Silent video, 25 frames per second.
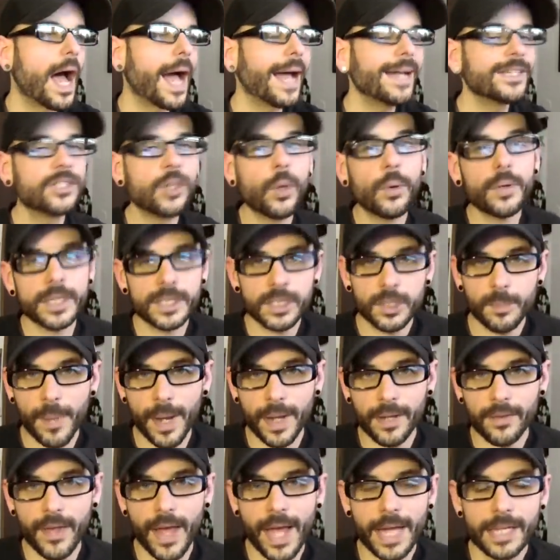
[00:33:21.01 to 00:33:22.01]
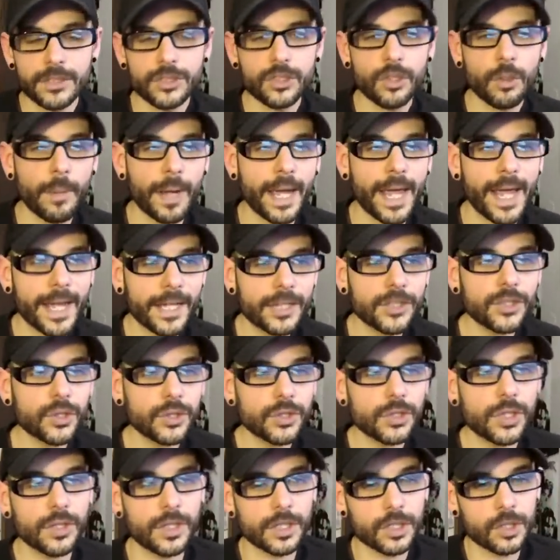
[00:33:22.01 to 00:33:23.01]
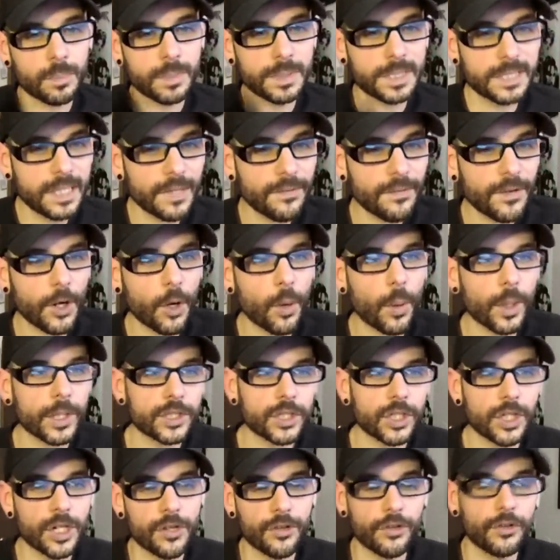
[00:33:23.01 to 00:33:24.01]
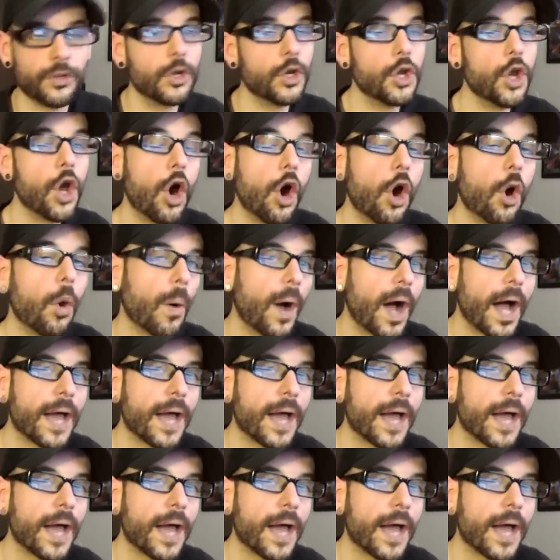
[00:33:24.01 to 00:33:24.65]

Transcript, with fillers: I don't expect that. So my answer to the specific question is no,